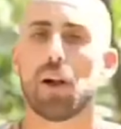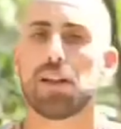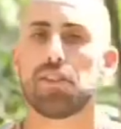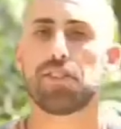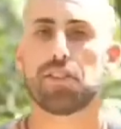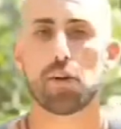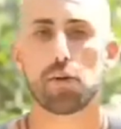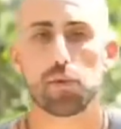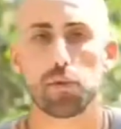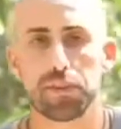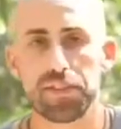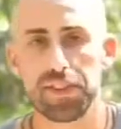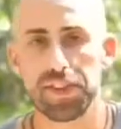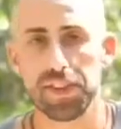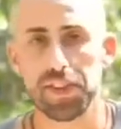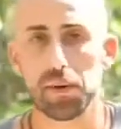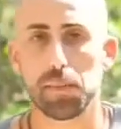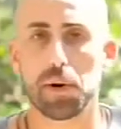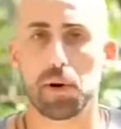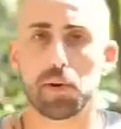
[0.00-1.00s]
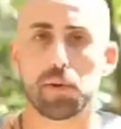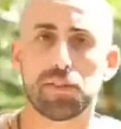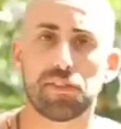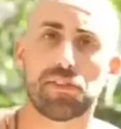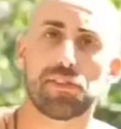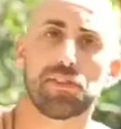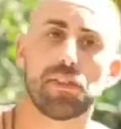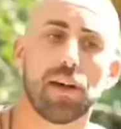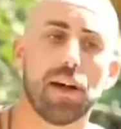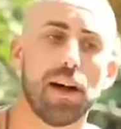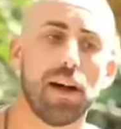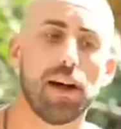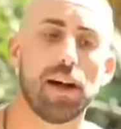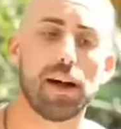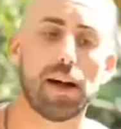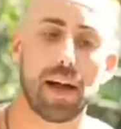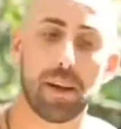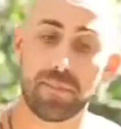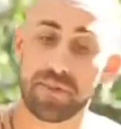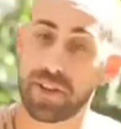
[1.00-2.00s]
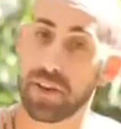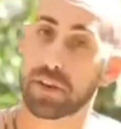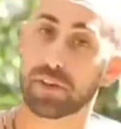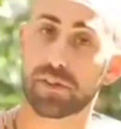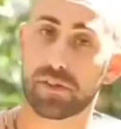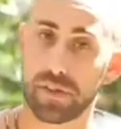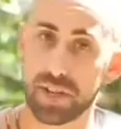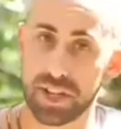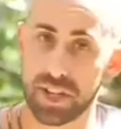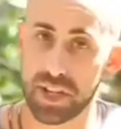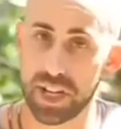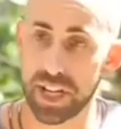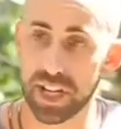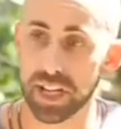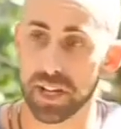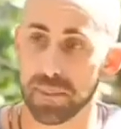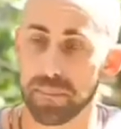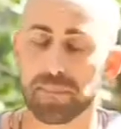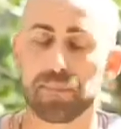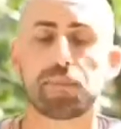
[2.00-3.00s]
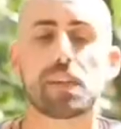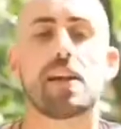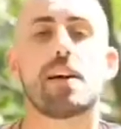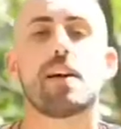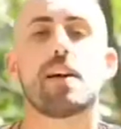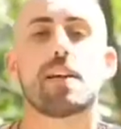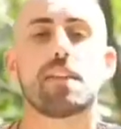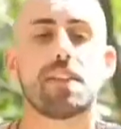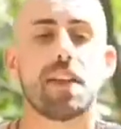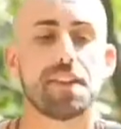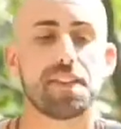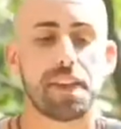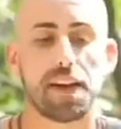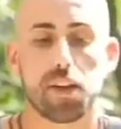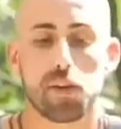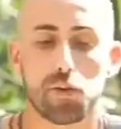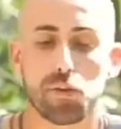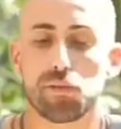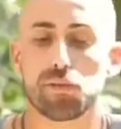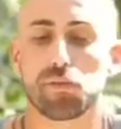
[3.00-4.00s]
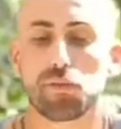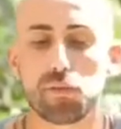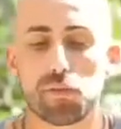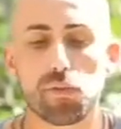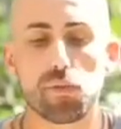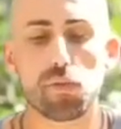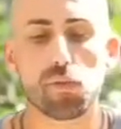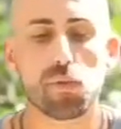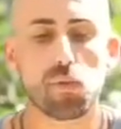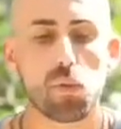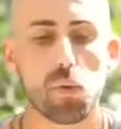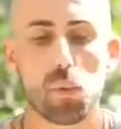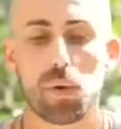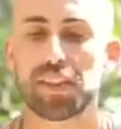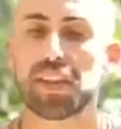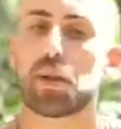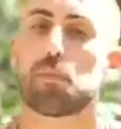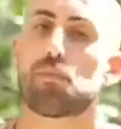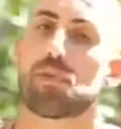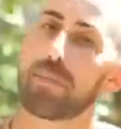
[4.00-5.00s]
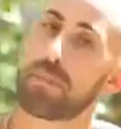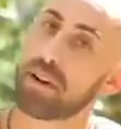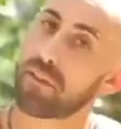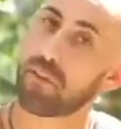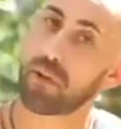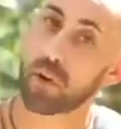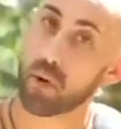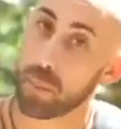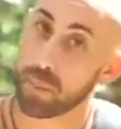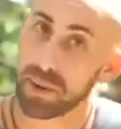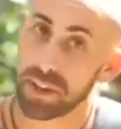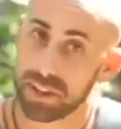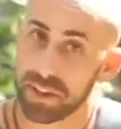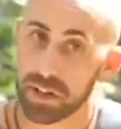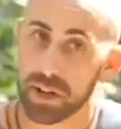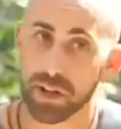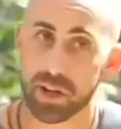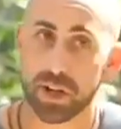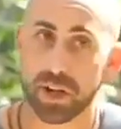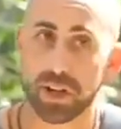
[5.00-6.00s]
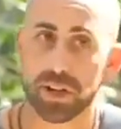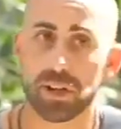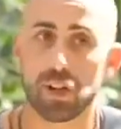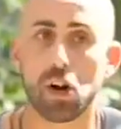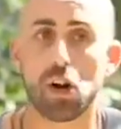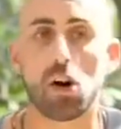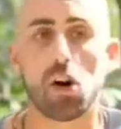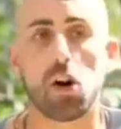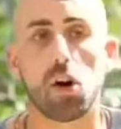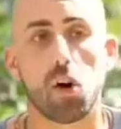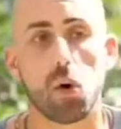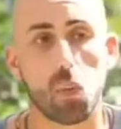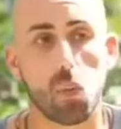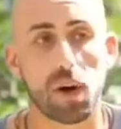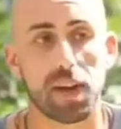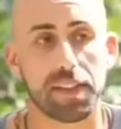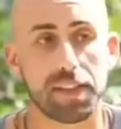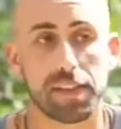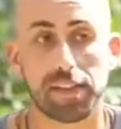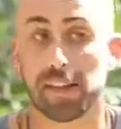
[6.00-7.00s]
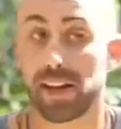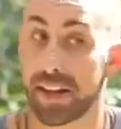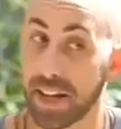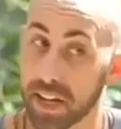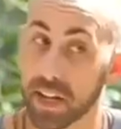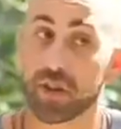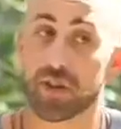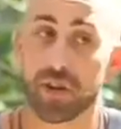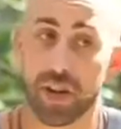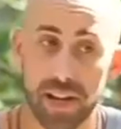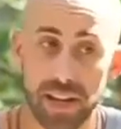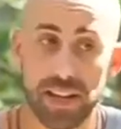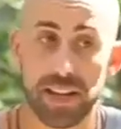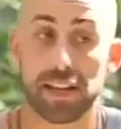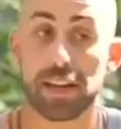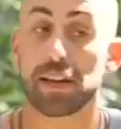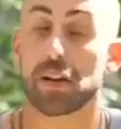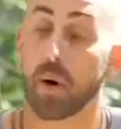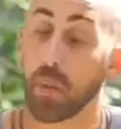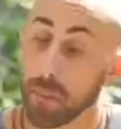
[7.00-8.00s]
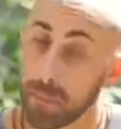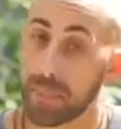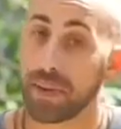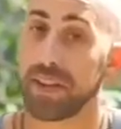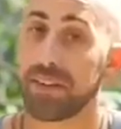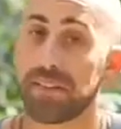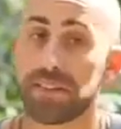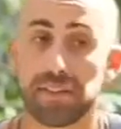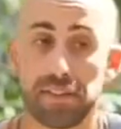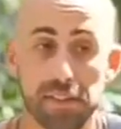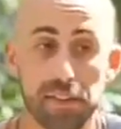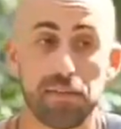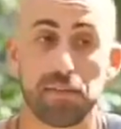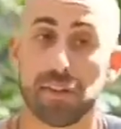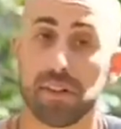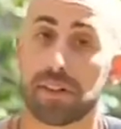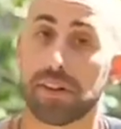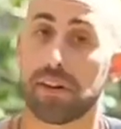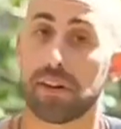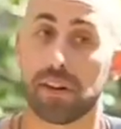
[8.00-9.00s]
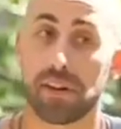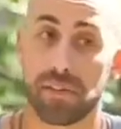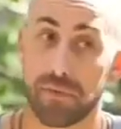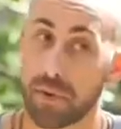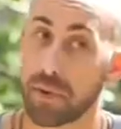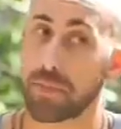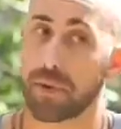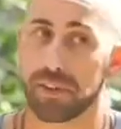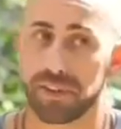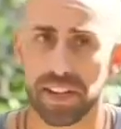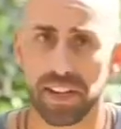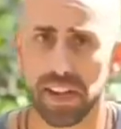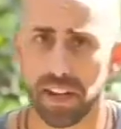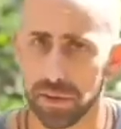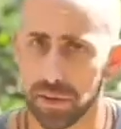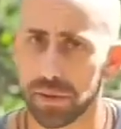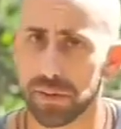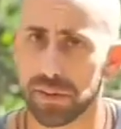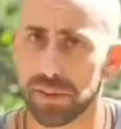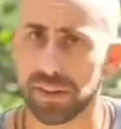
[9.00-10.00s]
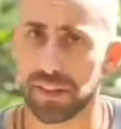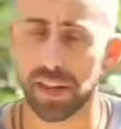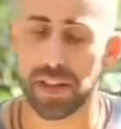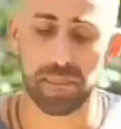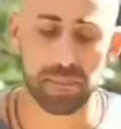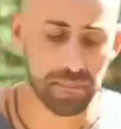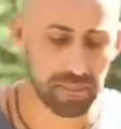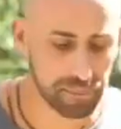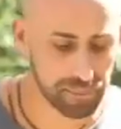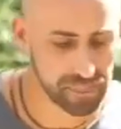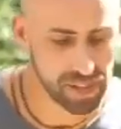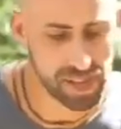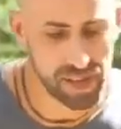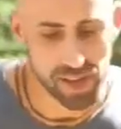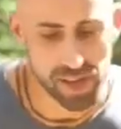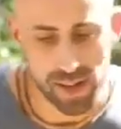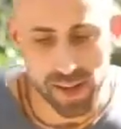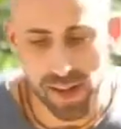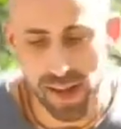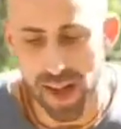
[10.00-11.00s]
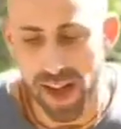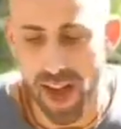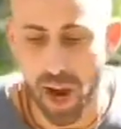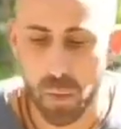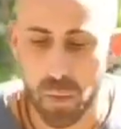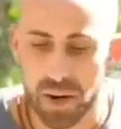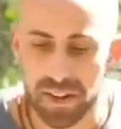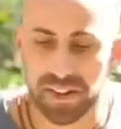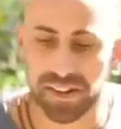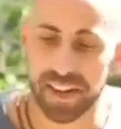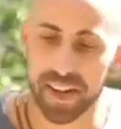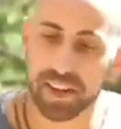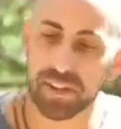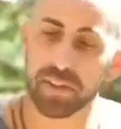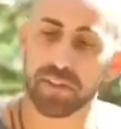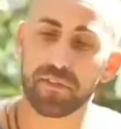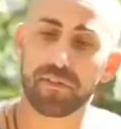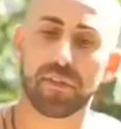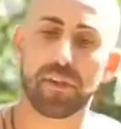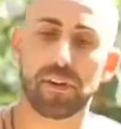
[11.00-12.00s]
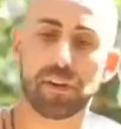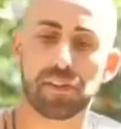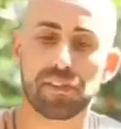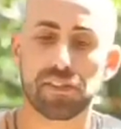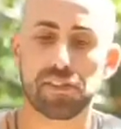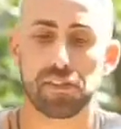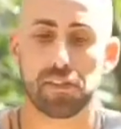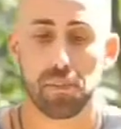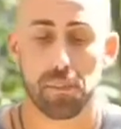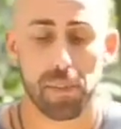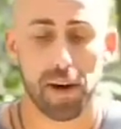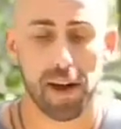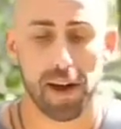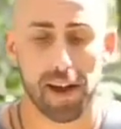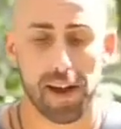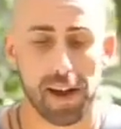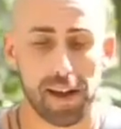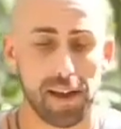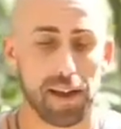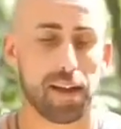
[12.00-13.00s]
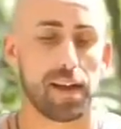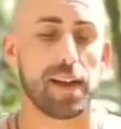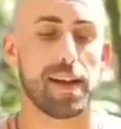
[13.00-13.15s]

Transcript: a little routine about empty lung stretching that I used to do when I prepare for competition or when I actually compete. Even every morning I do the same. I will start first by